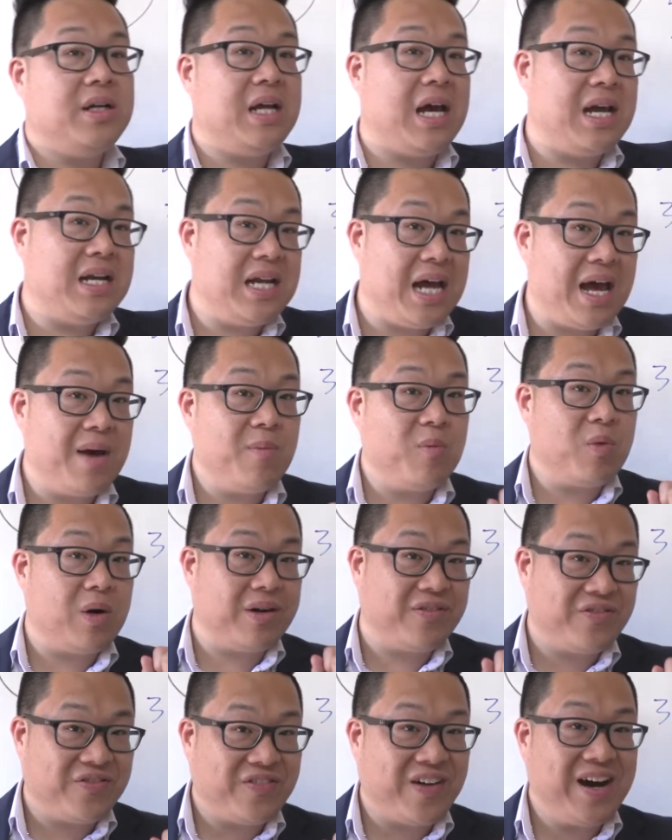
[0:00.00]
and
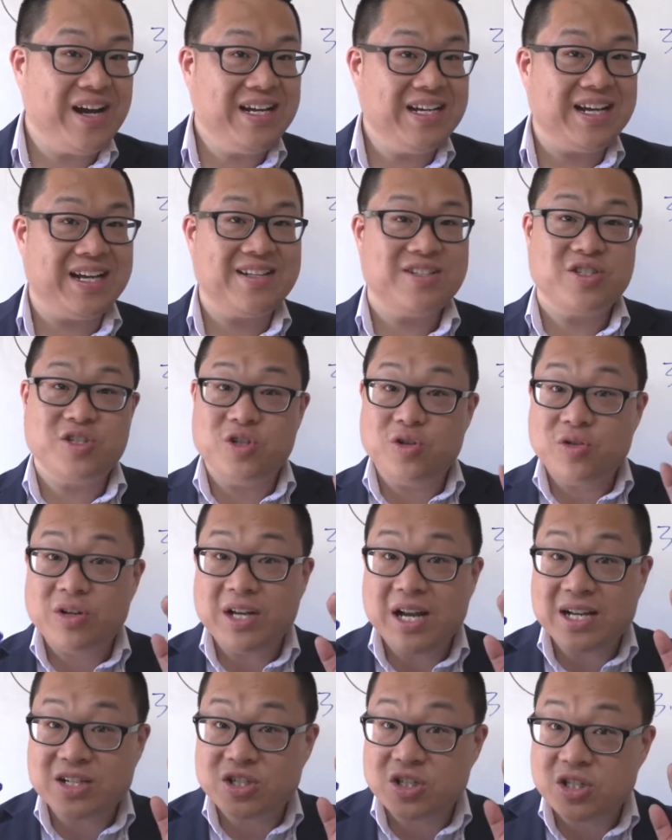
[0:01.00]
M1 Finance, you can
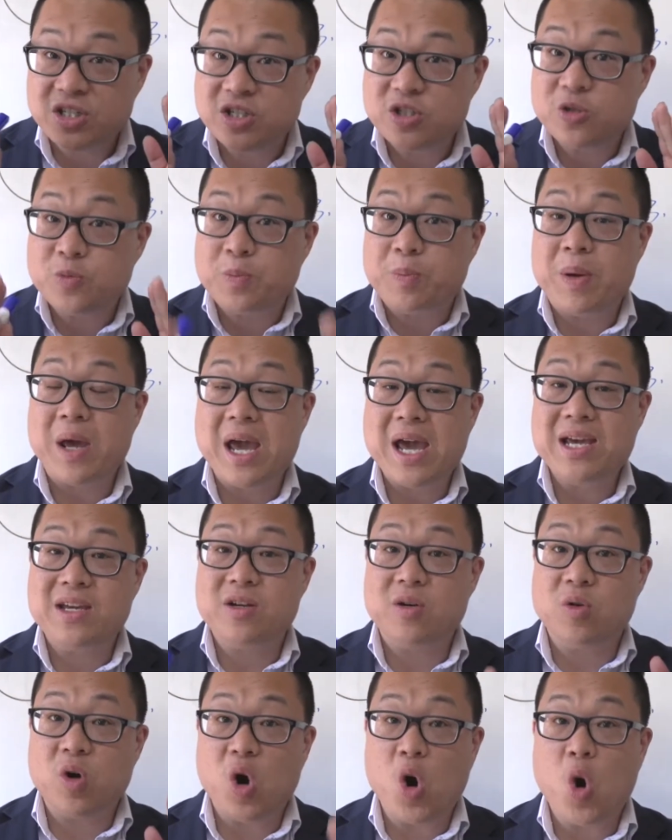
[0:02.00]
actually just pick
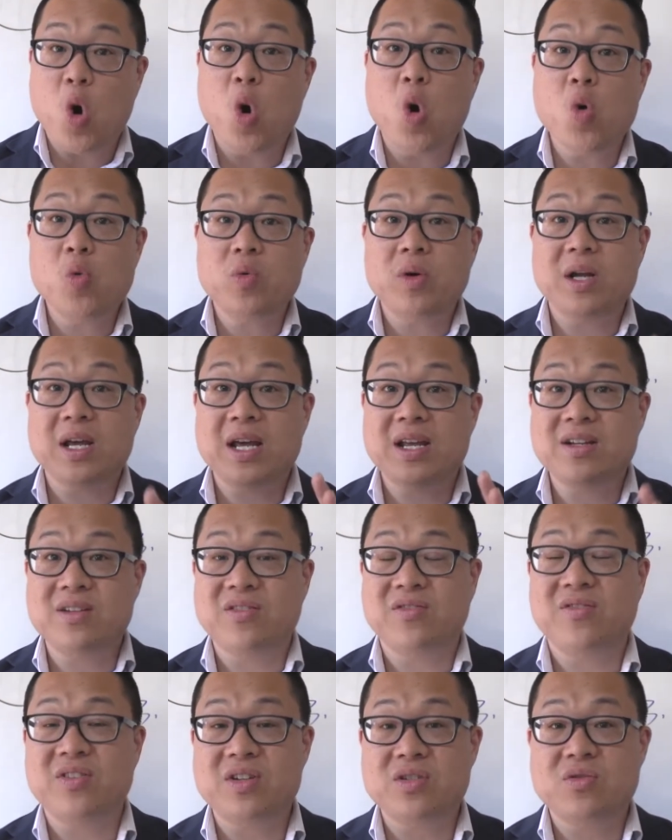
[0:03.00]
your own
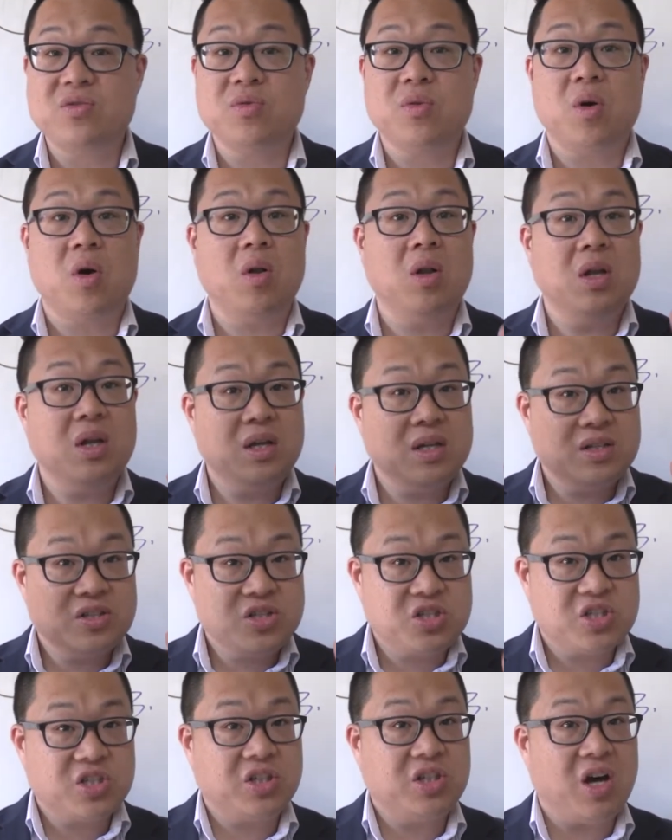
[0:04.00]
individual
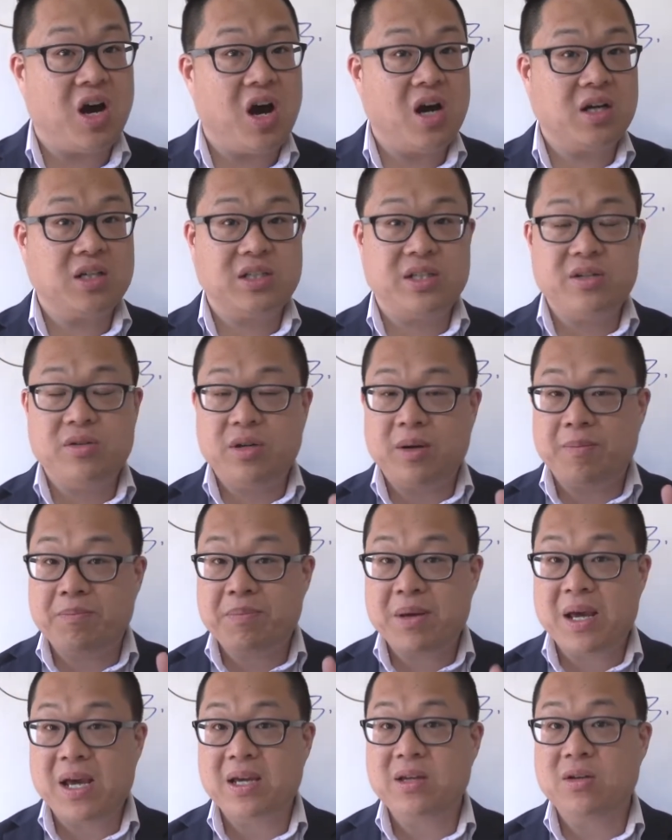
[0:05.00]
stocks and you can
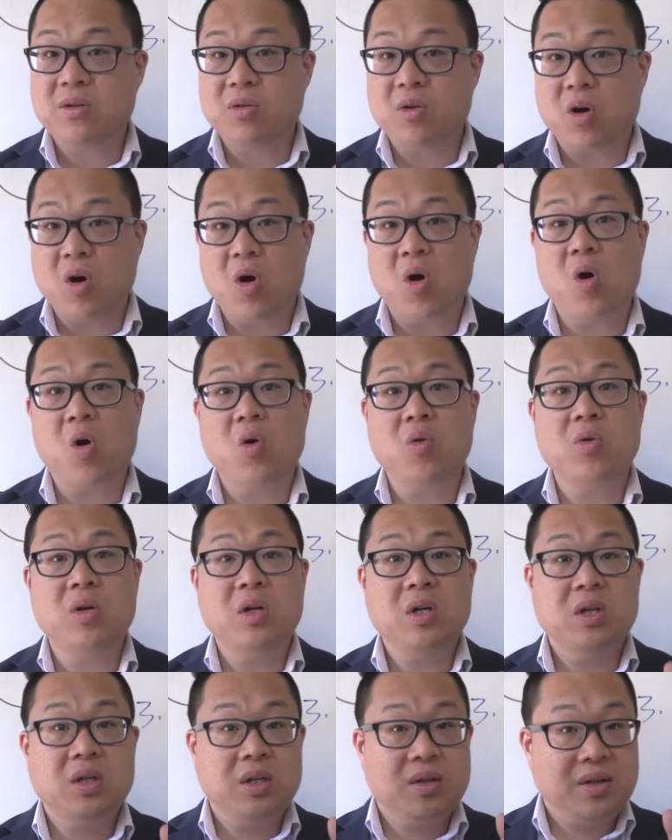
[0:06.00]
pick your own
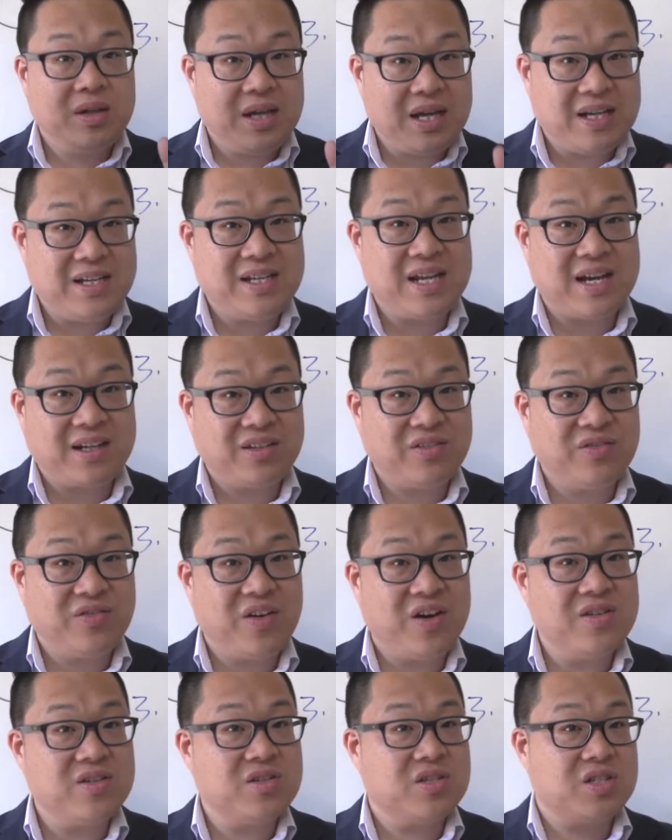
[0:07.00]
index
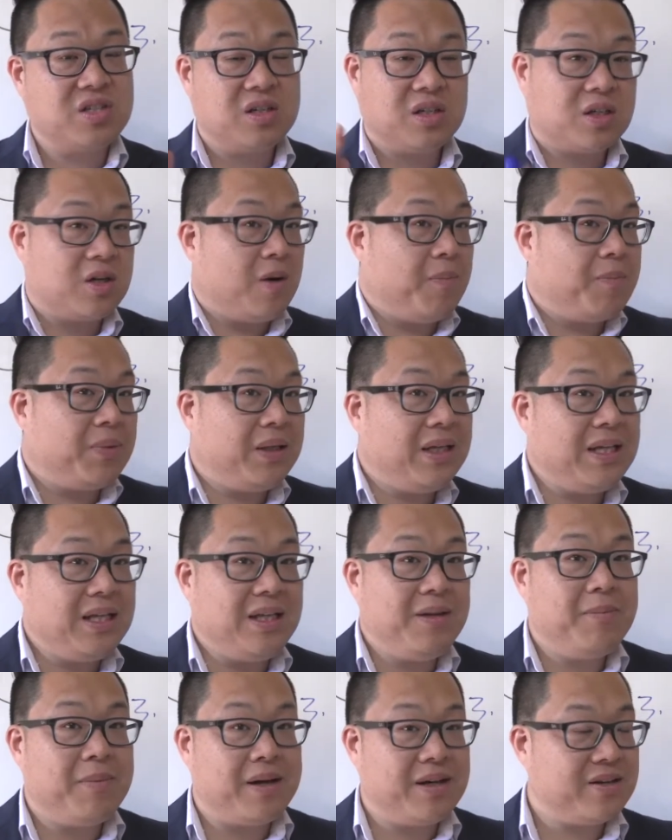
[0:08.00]
funds
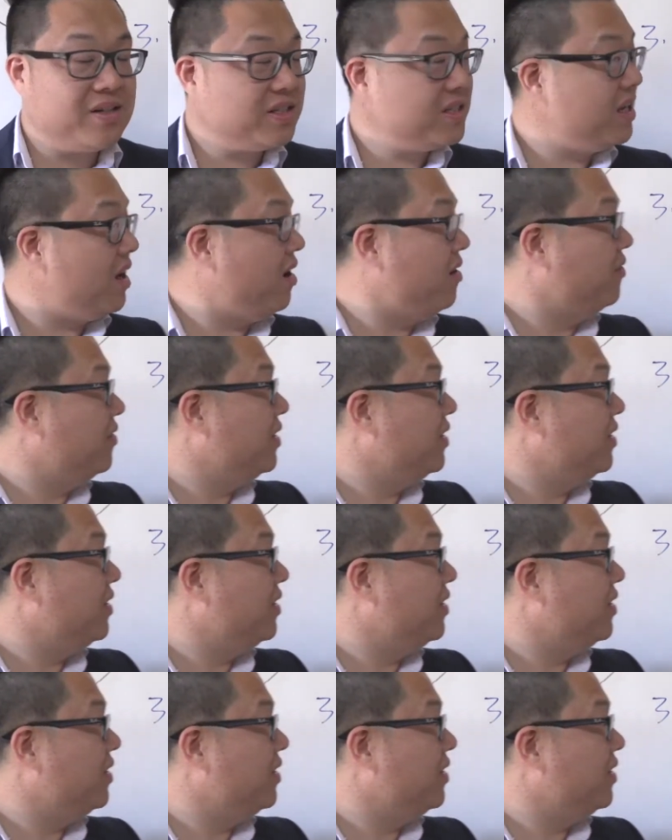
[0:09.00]
completely by yourself.